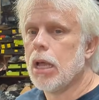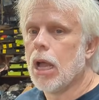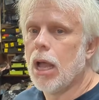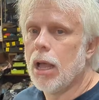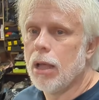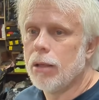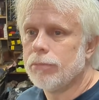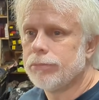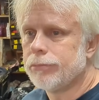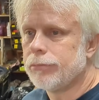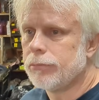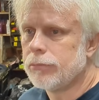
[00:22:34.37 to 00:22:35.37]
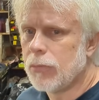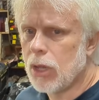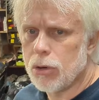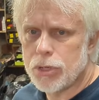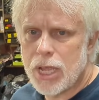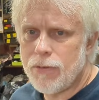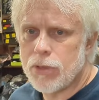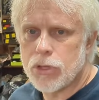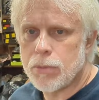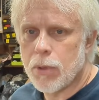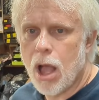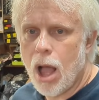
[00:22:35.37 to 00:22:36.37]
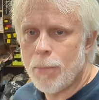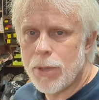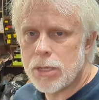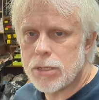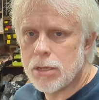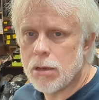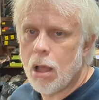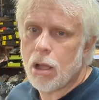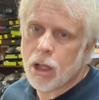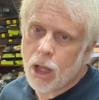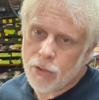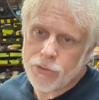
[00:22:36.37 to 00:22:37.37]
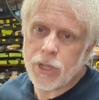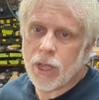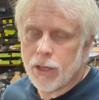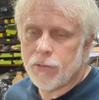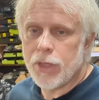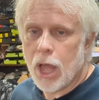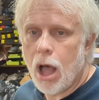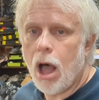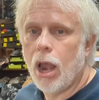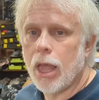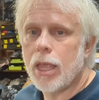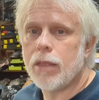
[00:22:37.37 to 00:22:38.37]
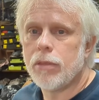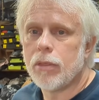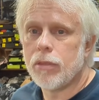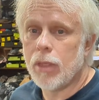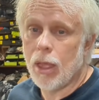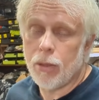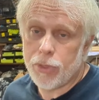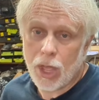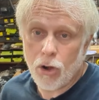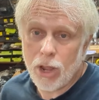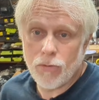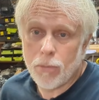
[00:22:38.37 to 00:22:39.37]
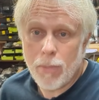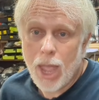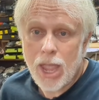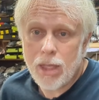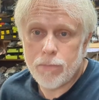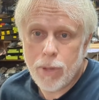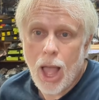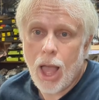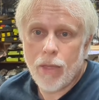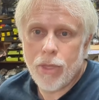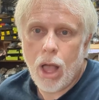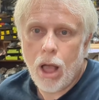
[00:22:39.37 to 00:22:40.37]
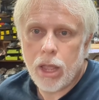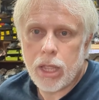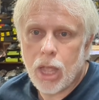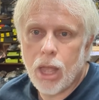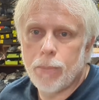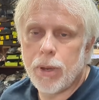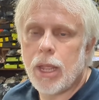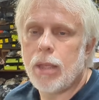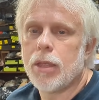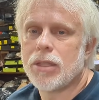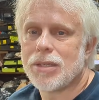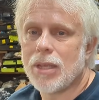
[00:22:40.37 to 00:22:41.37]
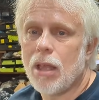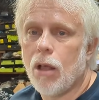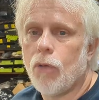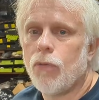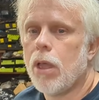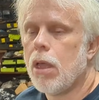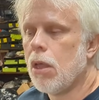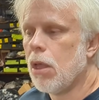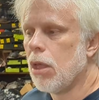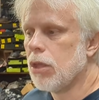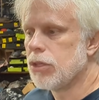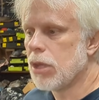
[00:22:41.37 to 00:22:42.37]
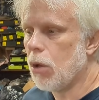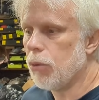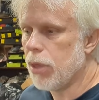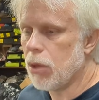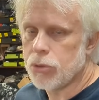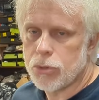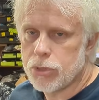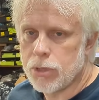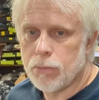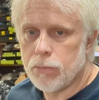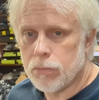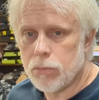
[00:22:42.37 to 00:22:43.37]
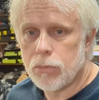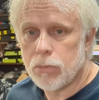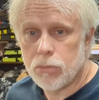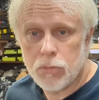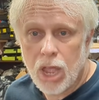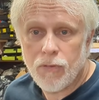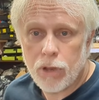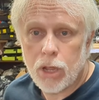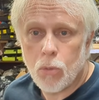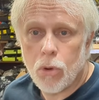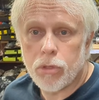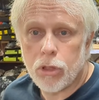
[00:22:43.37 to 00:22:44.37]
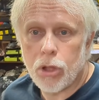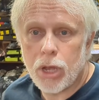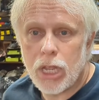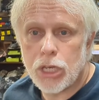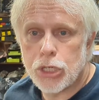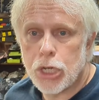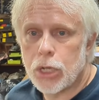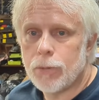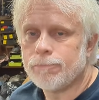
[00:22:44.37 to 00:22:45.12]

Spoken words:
Uh, there's even some copies and knockoffs of the Holley that are even made by the Holley company itself. So those are some definitely worth looking into.